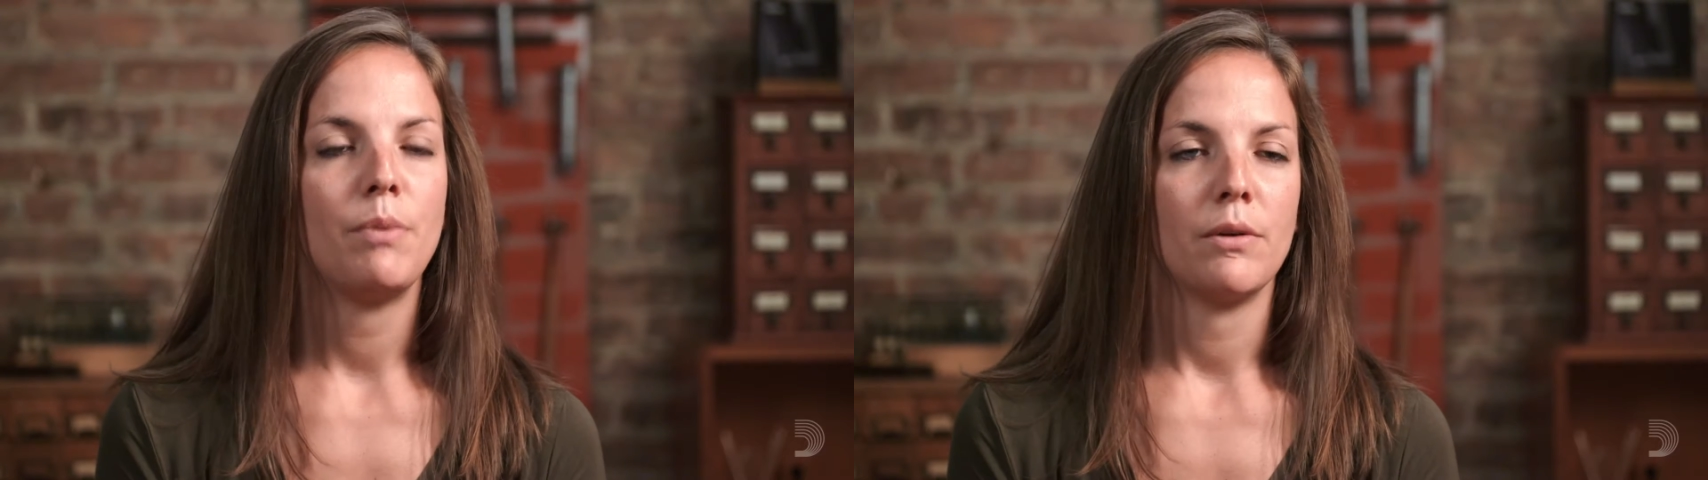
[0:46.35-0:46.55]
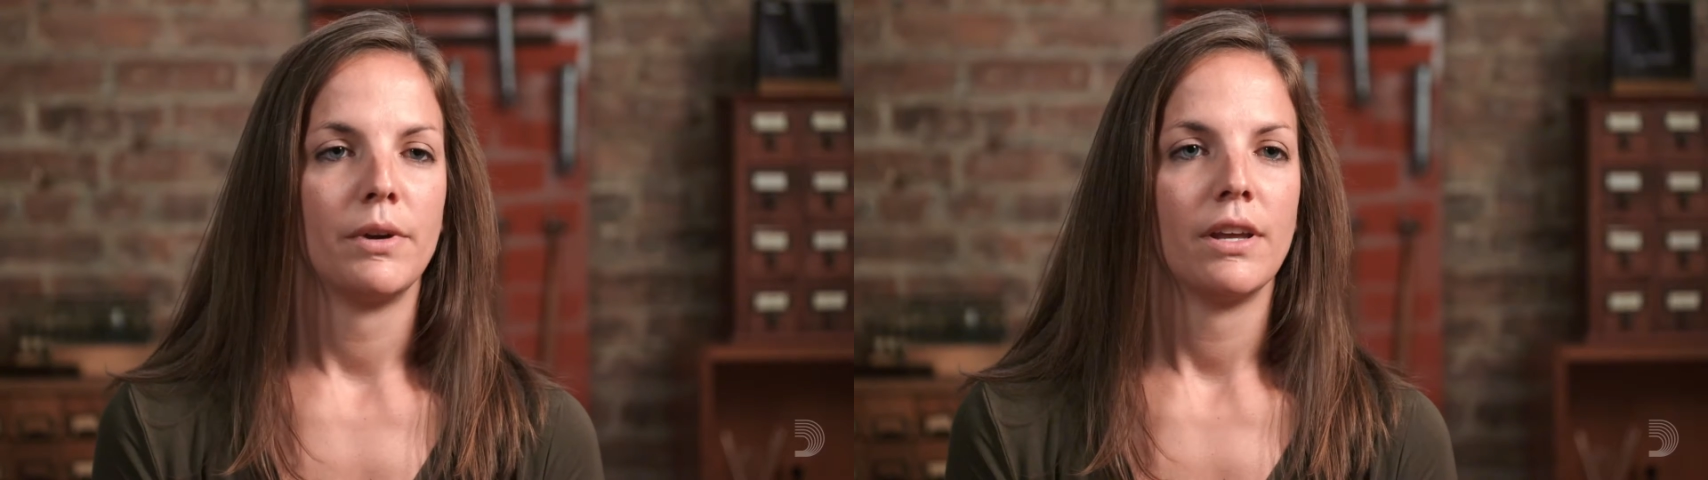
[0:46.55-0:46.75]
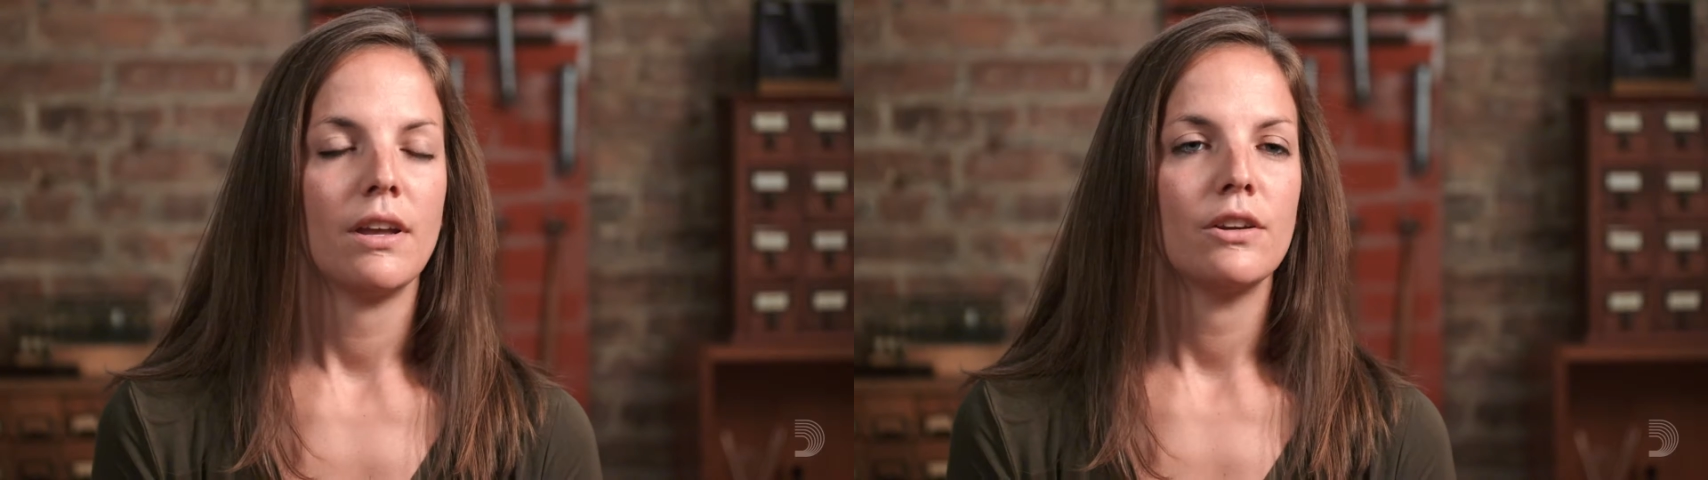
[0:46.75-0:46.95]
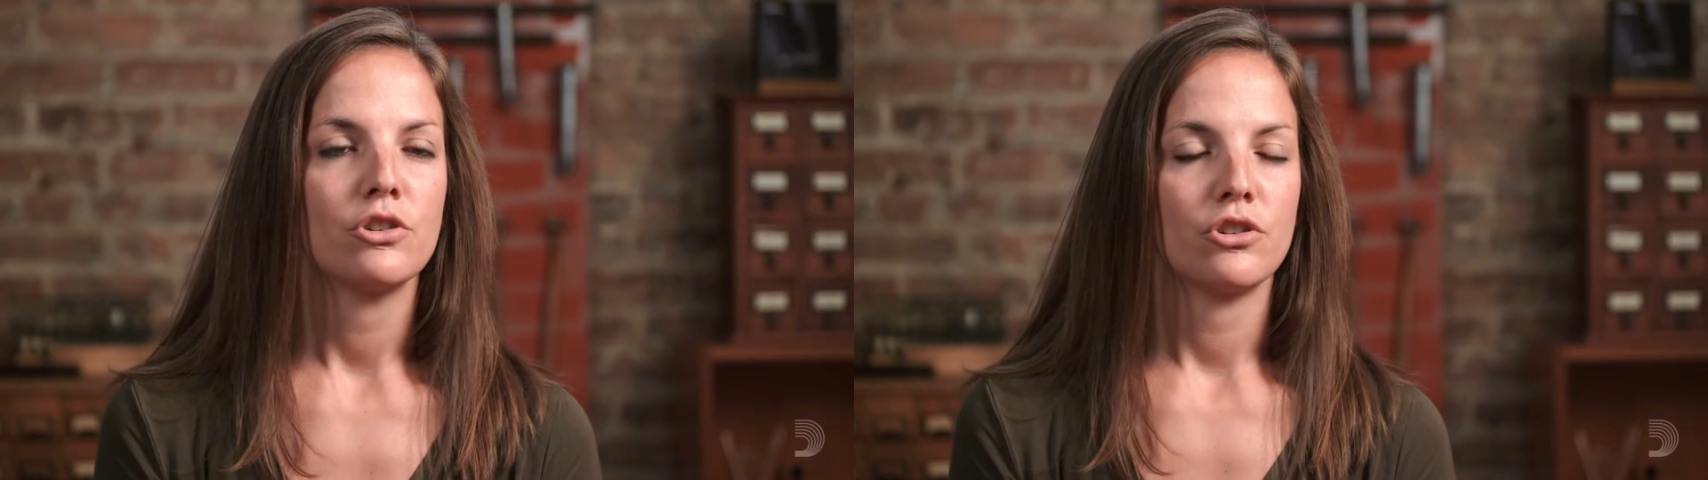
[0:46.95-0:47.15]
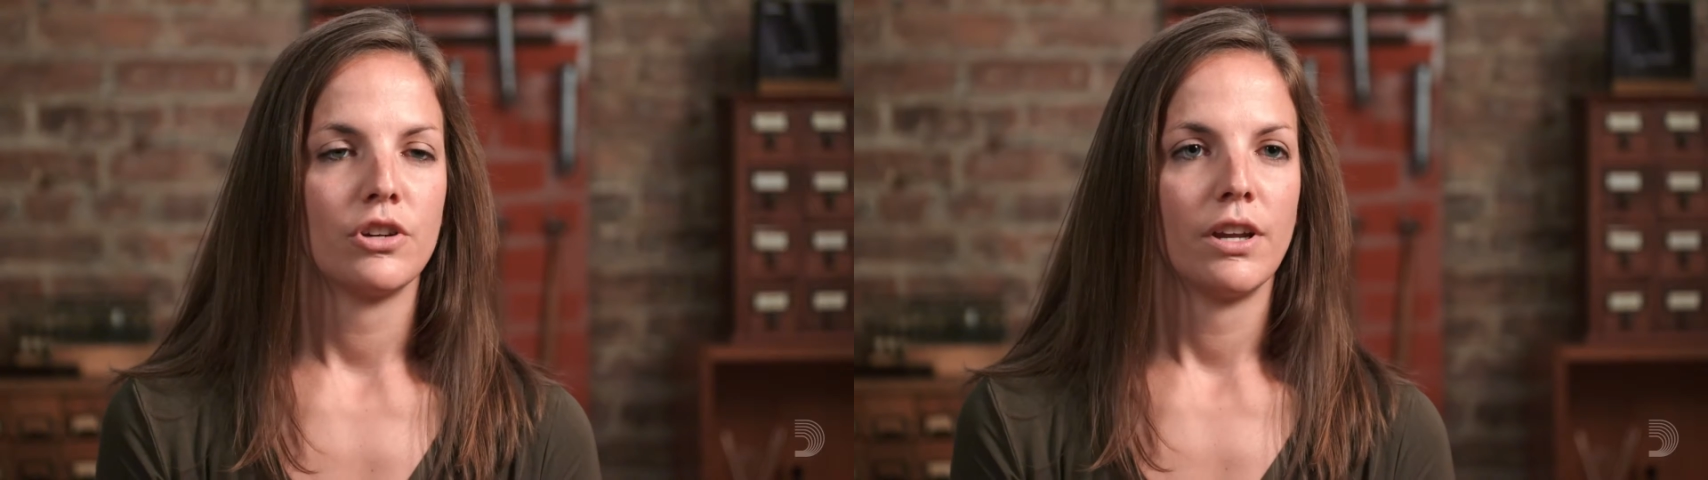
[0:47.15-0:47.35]
bowing in a
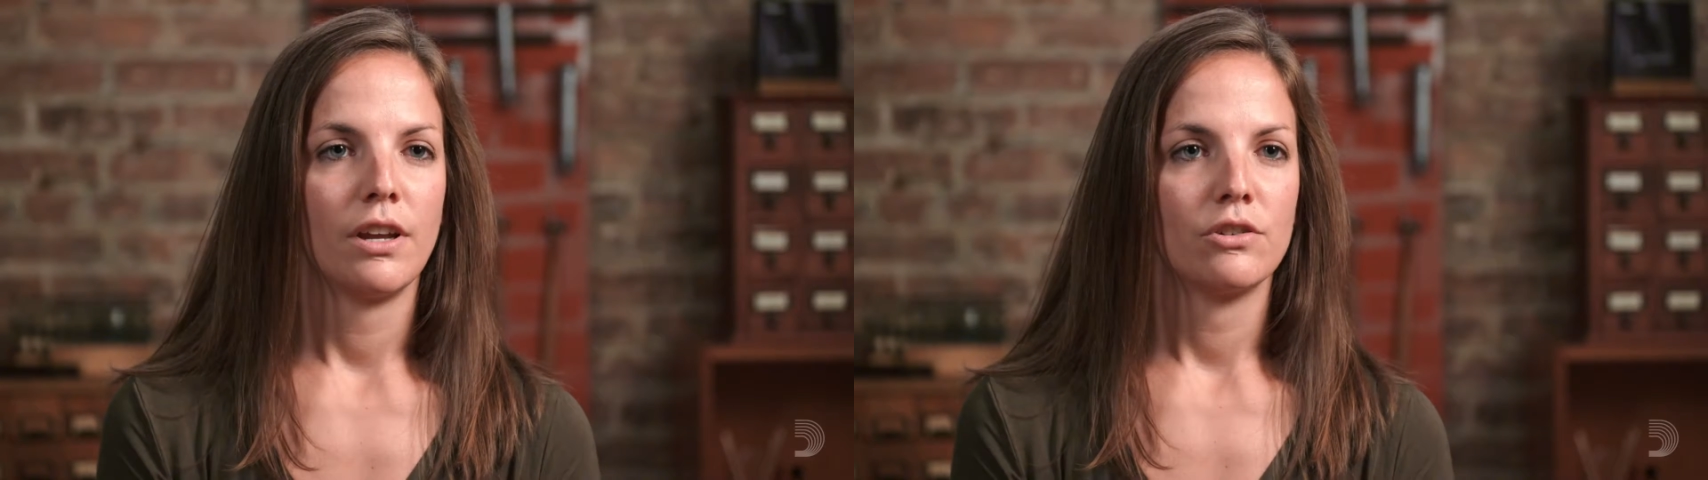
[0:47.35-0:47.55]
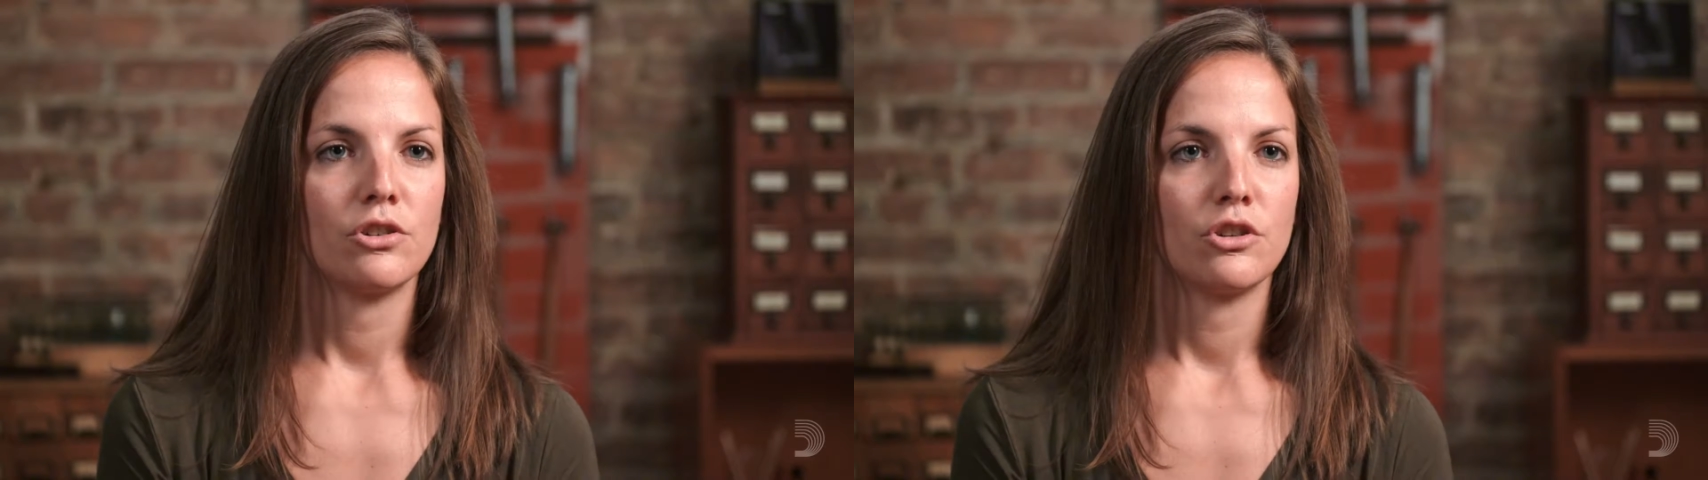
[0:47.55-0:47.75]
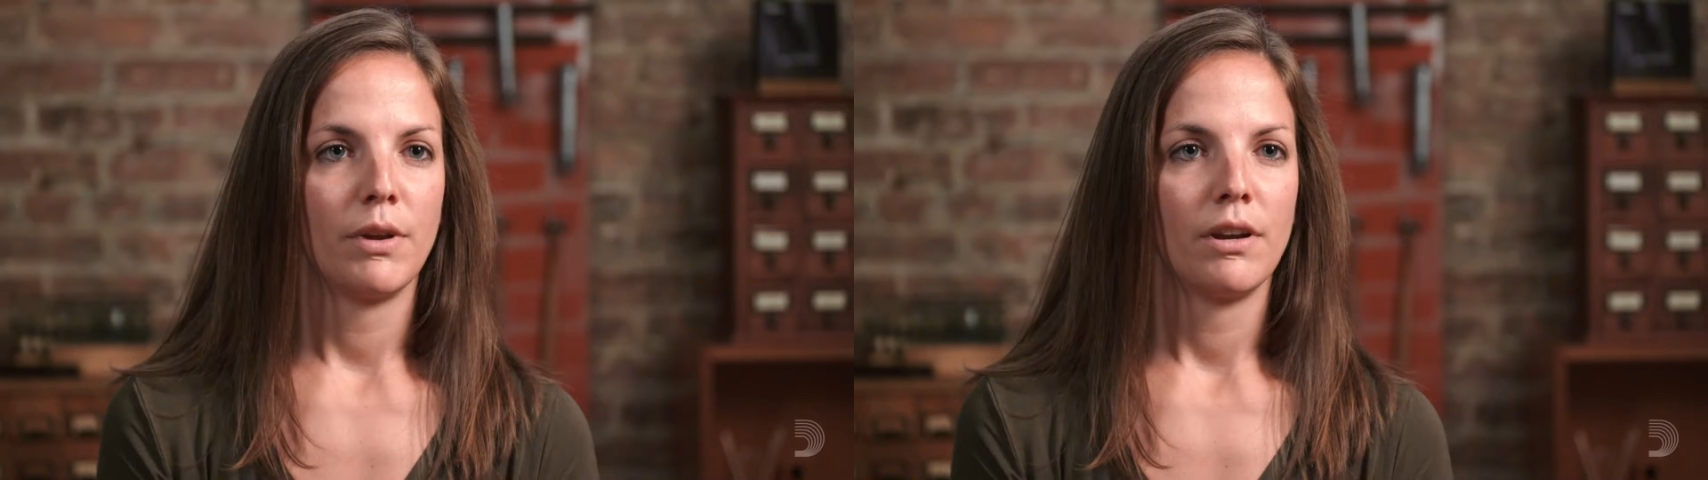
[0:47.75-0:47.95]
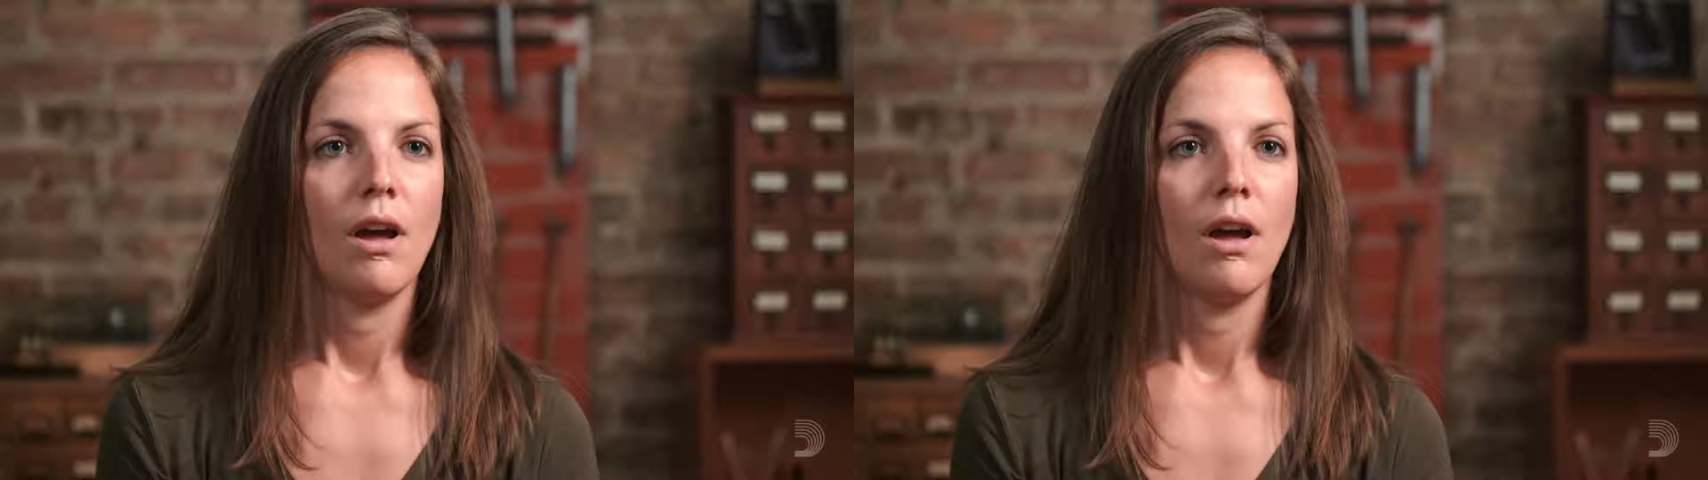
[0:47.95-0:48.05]
string instrument.